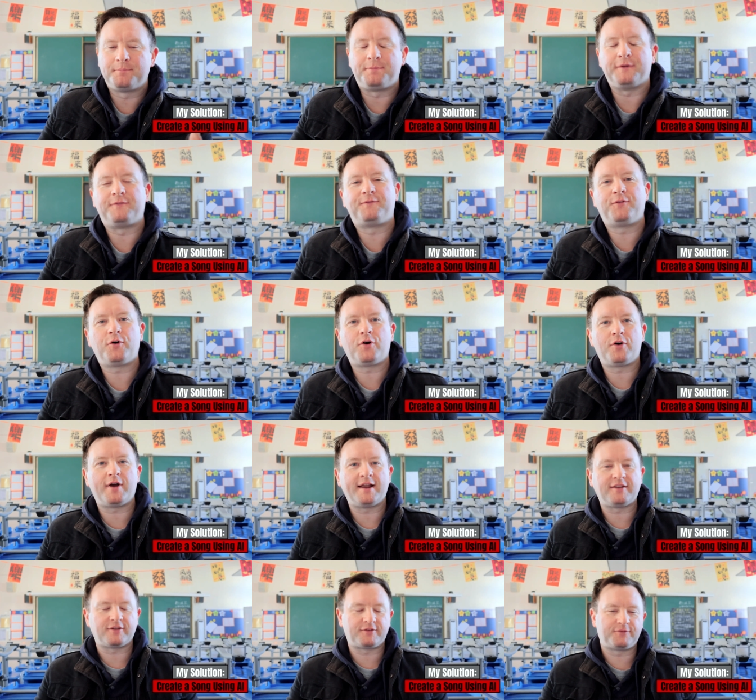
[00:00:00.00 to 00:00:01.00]
before
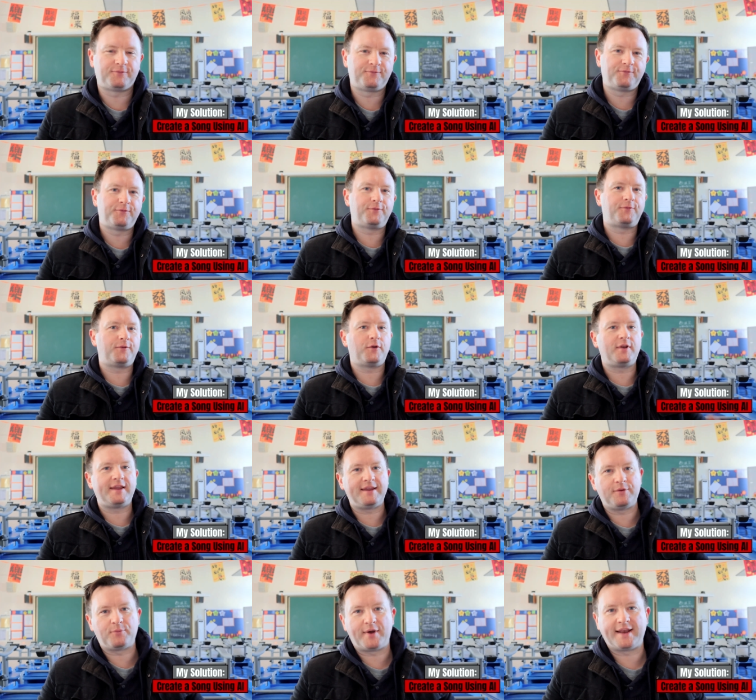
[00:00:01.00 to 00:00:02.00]
I just
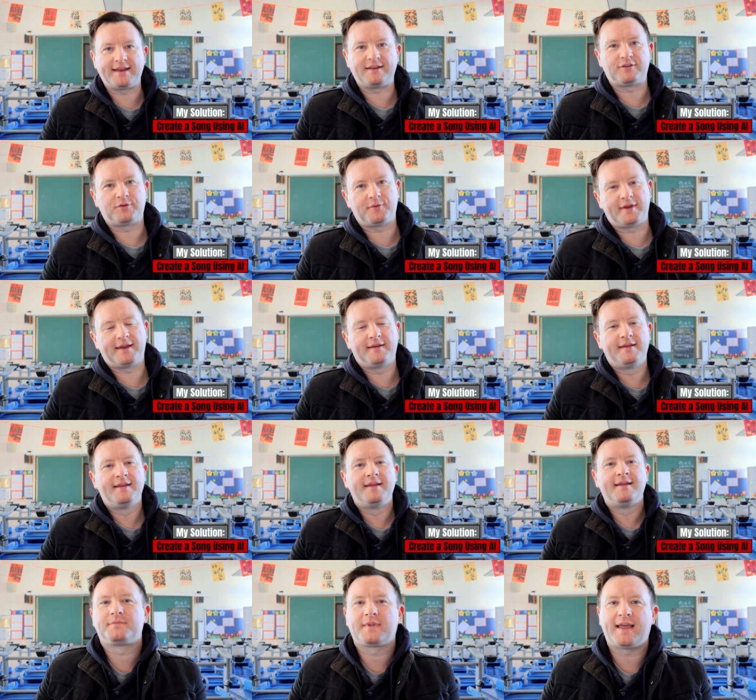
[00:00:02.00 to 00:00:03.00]
fully went into it
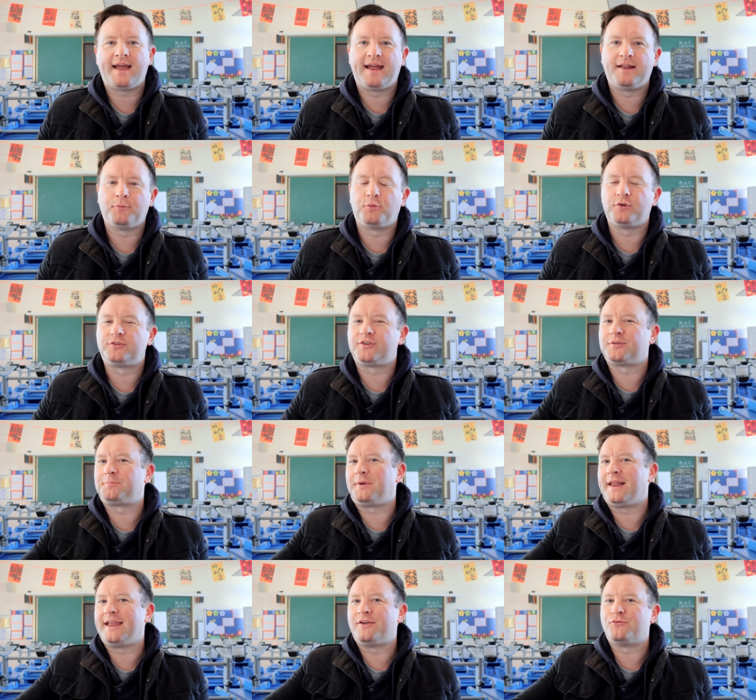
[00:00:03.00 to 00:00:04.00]
and was just
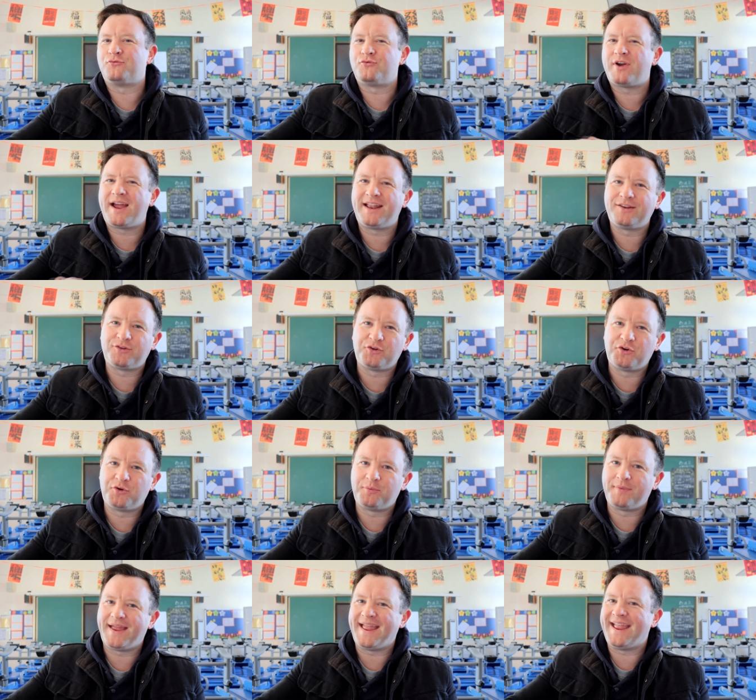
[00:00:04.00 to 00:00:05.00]
playing
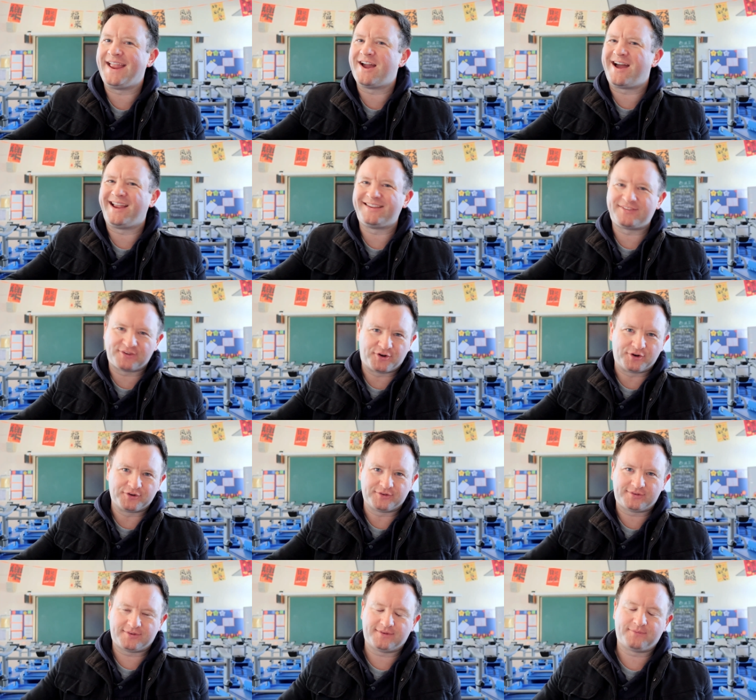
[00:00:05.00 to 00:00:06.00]
random AI
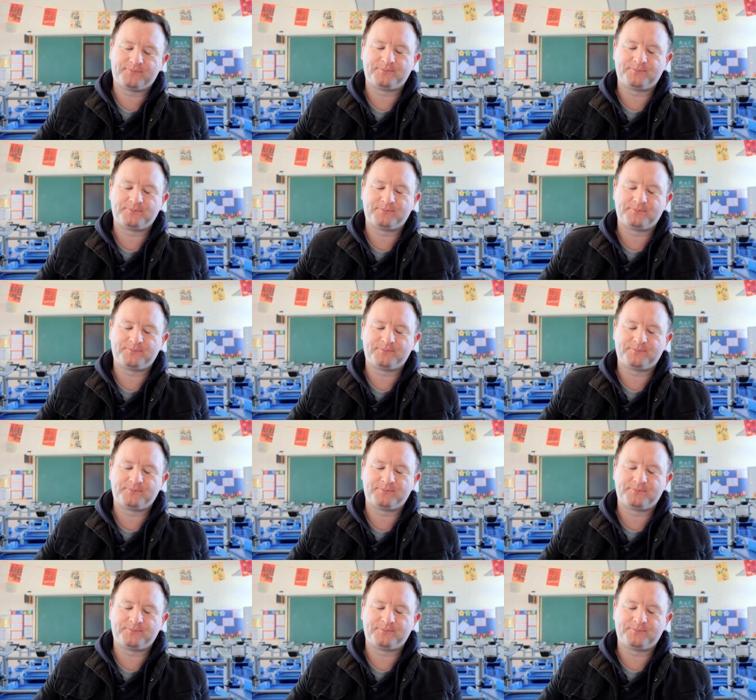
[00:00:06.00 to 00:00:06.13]
songs.